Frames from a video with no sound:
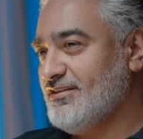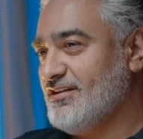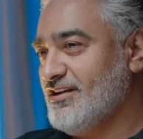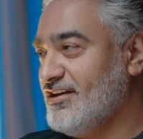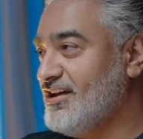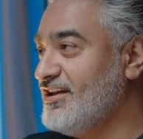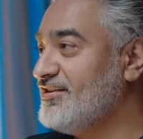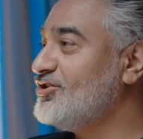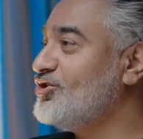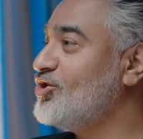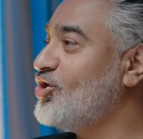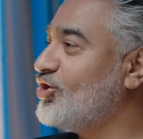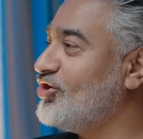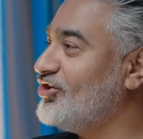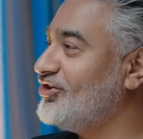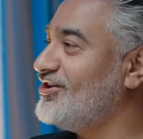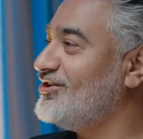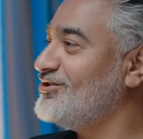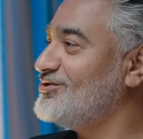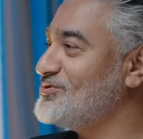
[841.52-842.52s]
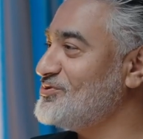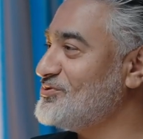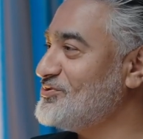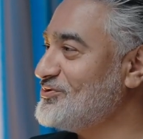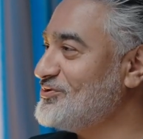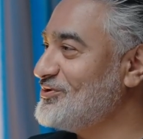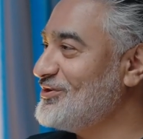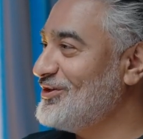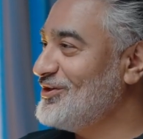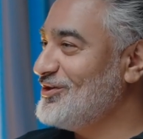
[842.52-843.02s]
another knock on our
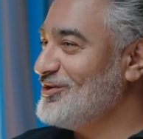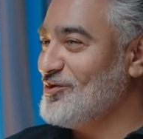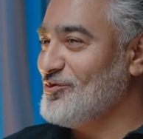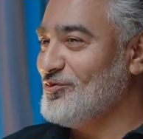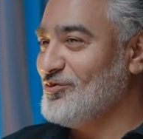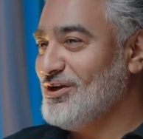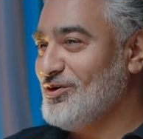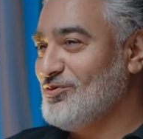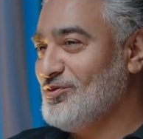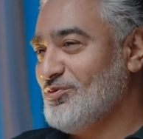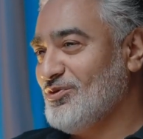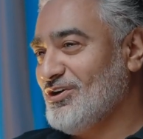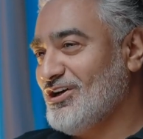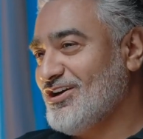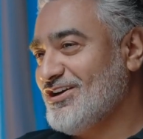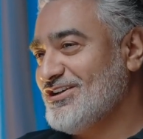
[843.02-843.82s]
door where we were